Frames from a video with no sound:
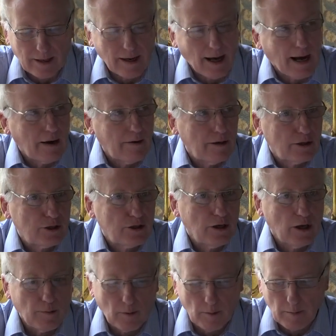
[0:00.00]
an Irish
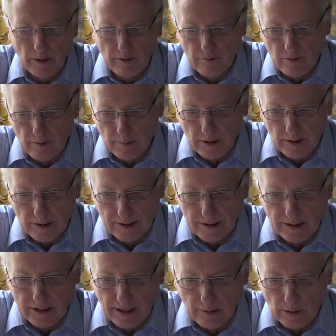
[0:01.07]
nobleman from a
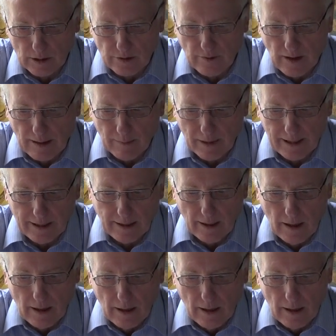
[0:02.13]
distinguished family.